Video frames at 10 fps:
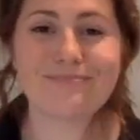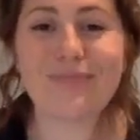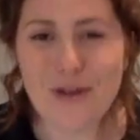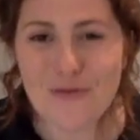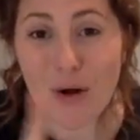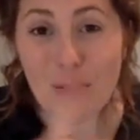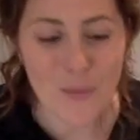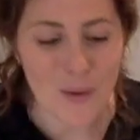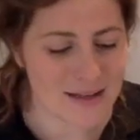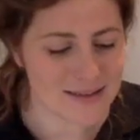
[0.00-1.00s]
You've got the
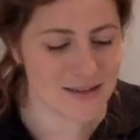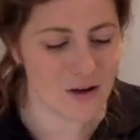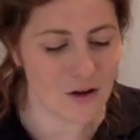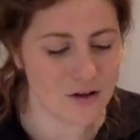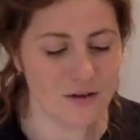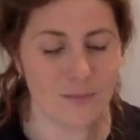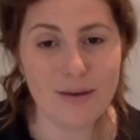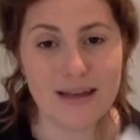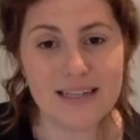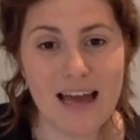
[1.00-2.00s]
words on
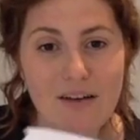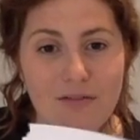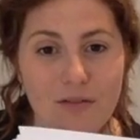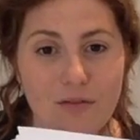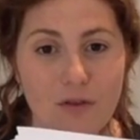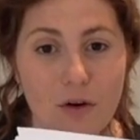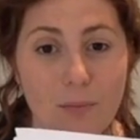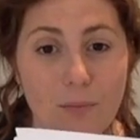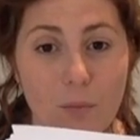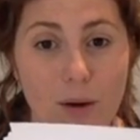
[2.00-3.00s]
PDF
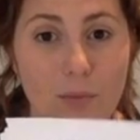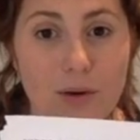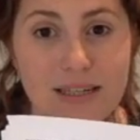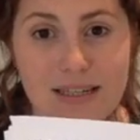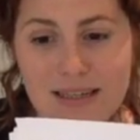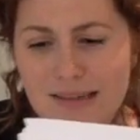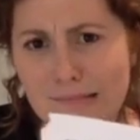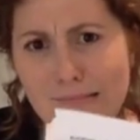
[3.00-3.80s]
from when we did it.